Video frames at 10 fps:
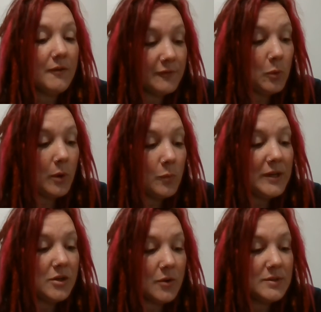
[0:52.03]
floor
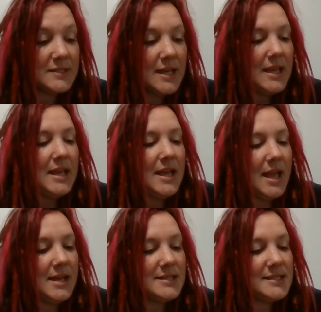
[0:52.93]
windows
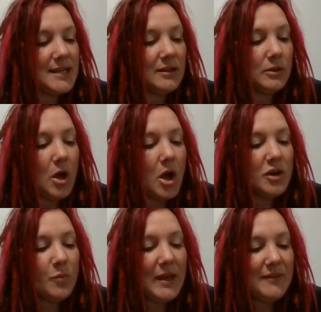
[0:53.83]
and sent
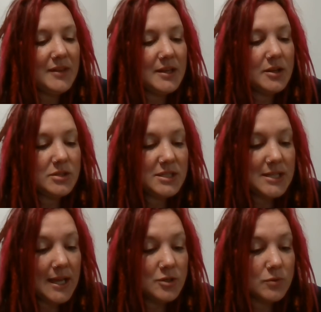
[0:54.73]
long, wavy
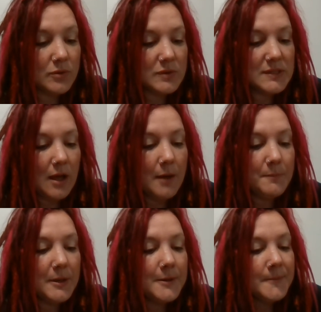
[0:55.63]
tendrils
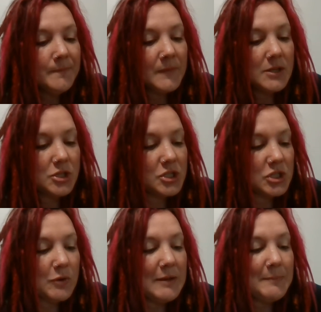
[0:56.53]
up to
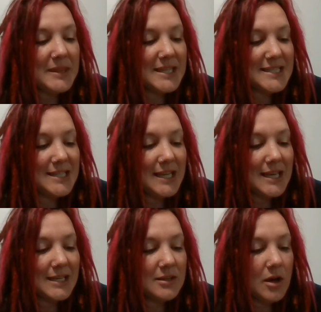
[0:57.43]
scrape at the
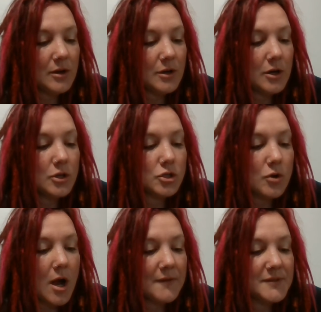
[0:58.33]
zinc gutter
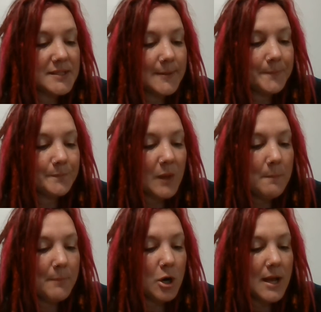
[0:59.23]
troughs.
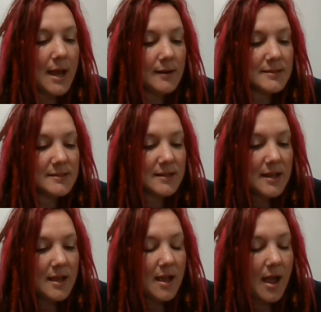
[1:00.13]
Burdocks
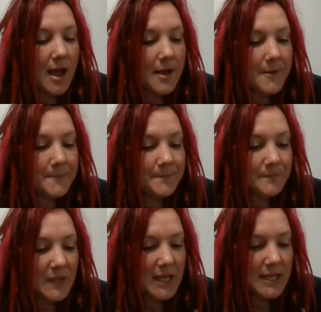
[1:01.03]

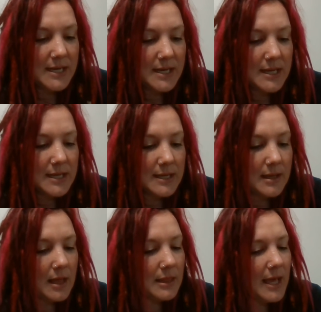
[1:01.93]
and
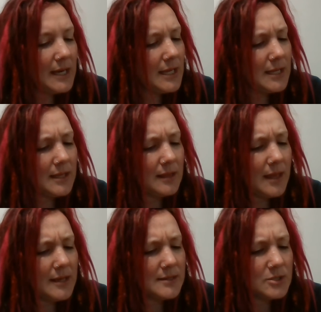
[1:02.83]

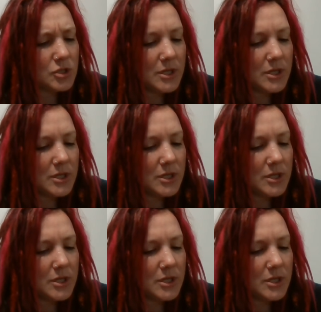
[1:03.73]
Alinus